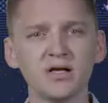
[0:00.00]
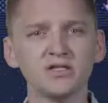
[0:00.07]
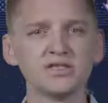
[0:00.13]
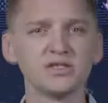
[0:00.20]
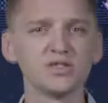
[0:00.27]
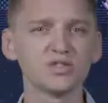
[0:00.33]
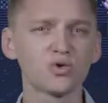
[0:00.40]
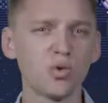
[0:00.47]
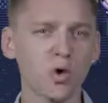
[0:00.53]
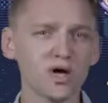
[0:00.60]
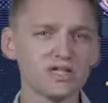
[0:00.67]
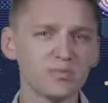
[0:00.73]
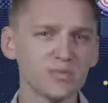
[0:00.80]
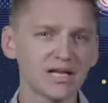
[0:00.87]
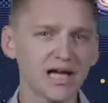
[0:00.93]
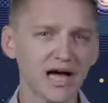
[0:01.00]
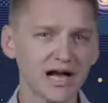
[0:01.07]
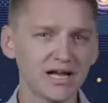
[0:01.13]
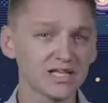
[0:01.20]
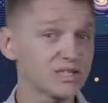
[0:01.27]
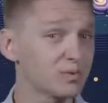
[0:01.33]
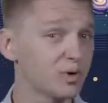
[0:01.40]
Since quantum
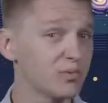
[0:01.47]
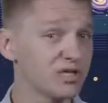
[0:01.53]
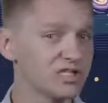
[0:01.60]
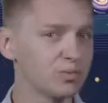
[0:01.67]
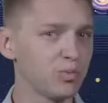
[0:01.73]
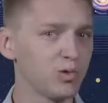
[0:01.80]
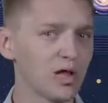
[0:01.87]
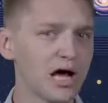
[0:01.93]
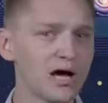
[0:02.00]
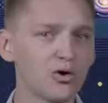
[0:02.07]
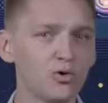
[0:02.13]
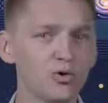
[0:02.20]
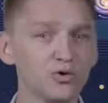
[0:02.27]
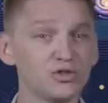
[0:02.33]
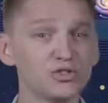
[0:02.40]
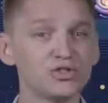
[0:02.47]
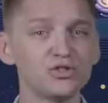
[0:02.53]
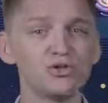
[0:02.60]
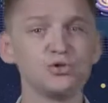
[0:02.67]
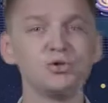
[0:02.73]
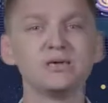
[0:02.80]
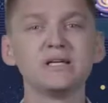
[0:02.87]
mechanics permits black holes
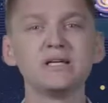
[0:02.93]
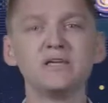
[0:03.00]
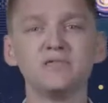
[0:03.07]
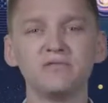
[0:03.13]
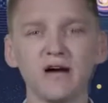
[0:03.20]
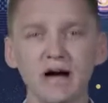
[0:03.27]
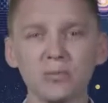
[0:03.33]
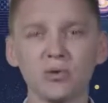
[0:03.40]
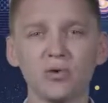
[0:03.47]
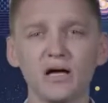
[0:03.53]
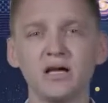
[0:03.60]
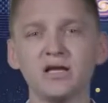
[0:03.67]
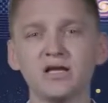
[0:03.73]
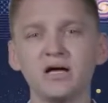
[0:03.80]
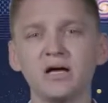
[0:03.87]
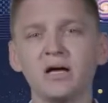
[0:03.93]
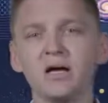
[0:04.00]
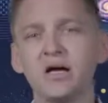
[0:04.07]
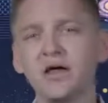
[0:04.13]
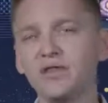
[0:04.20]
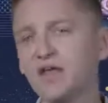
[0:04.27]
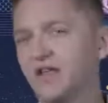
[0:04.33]
to evaporate,
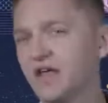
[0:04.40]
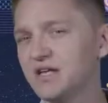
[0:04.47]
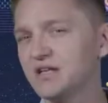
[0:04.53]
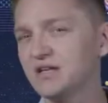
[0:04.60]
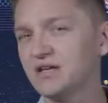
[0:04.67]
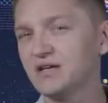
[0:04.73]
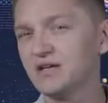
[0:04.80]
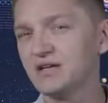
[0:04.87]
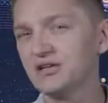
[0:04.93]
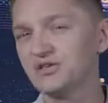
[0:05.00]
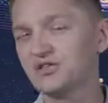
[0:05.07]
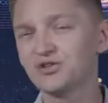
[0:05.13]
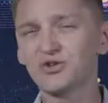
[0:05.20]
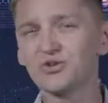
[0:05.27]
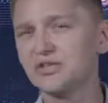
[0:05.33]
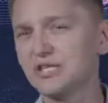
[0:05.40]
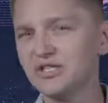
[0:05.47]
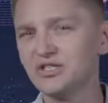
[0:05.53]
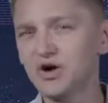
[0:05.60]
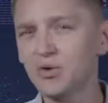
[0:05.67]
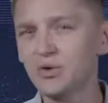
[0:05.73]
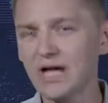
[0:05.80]
they then certainly
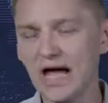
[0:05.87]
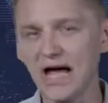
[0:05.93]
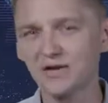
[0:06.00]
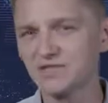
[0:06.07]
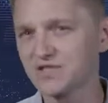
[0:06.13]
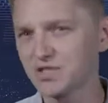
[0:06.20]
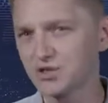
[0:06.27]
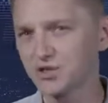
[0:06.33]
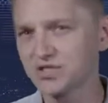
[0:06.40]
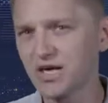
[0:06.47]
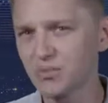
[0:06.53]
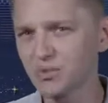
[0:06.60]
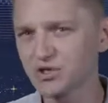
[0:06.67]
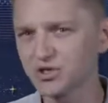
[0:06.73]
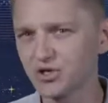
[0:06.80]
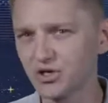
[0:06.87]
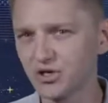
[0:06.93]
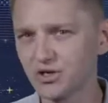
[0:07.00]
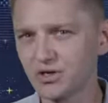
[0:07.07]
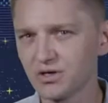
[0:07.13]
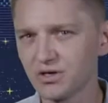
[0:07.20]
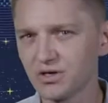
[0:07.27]
don't have 0 temperature.
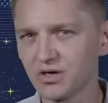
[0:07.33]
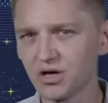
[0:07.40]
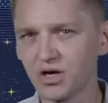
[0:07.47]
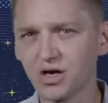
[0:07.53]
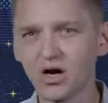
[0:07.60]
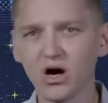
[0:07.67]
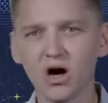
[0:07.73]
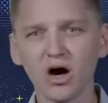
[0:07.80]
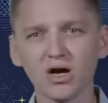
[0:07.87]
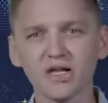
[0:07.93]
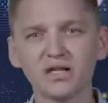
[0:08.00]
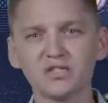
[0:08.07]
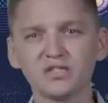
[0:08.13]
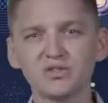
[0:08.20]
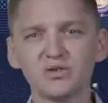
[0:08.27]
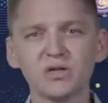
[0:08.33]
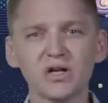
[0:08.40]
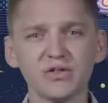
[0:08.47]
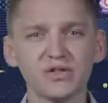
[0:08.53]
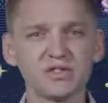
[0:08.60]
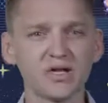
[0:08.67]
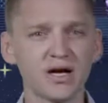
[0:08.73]
Hawking's student at
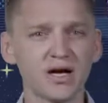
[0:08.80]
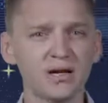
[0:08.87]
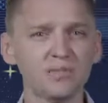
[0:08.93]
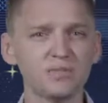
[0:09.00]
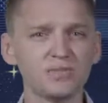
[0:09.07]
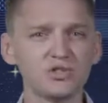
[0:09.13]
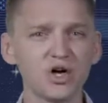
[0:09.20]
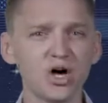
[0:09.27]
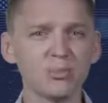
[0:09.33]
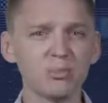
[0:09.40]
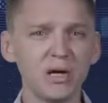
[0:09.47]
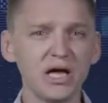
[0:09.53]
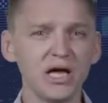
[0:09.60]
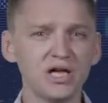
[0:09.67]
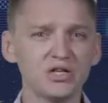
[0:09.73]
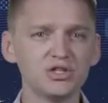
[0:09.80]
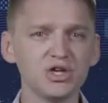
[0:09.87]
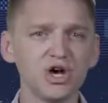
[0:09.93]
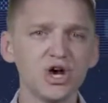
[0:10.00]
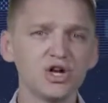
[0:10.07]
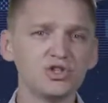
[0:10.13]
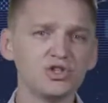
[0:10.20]
the time, Don Page,
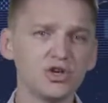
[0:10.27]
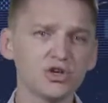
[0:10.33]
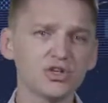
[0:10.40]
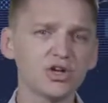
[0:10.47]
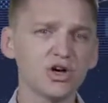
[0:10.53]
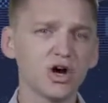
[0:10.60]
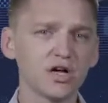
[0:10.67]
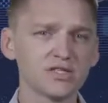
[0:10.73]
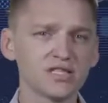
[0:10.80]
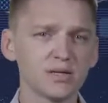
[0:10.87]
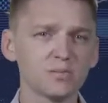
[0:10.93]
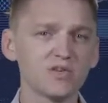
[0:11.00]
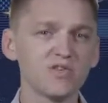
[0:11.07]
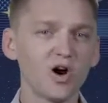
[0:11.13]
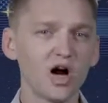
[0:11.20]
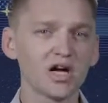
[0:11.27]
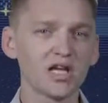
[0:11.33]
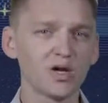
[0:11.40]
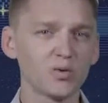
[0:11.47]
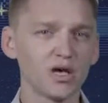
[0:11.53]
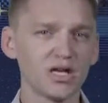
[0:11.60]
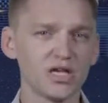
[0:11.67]
took the concept of
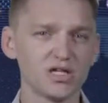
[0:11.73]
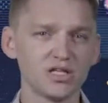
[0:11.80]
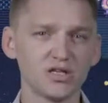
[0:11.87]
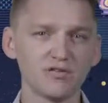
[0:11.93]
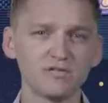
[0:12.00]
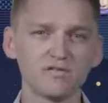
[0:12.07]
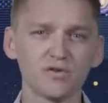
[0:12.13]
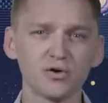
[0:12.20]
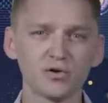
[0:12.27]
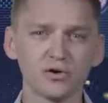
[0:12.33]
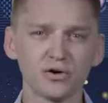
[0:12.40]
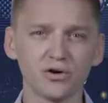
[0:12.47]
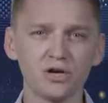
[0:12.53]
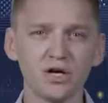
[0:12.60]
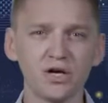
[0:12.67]
Hawking radiation further,